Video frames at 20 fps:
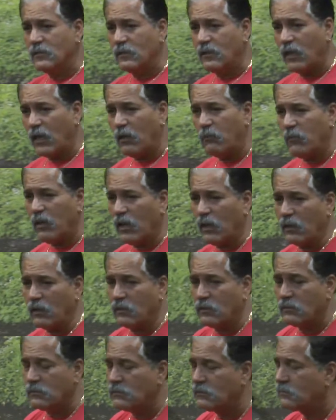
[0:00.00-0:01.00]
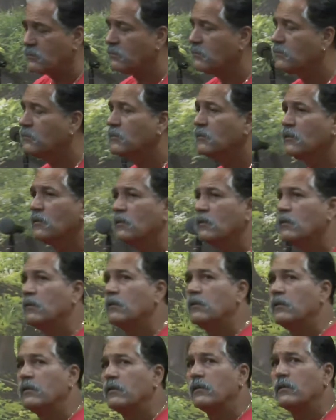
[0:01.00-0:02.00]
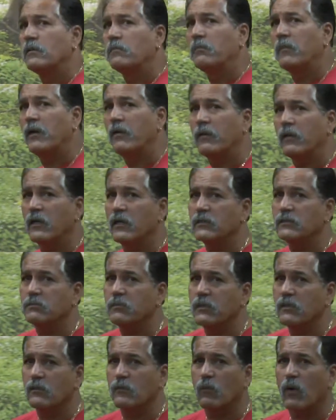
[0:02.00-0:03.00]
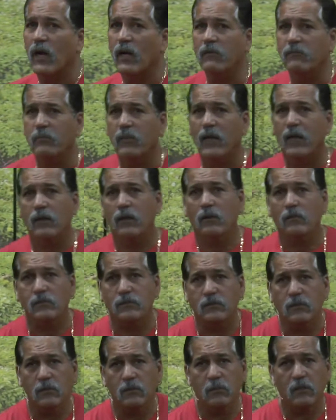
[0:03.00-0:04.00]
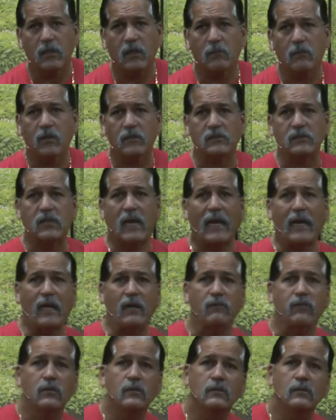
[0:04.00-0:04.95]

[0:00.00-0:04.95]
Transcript: Amen. Marry a husband or wife, man, all of a sudden you become their slave.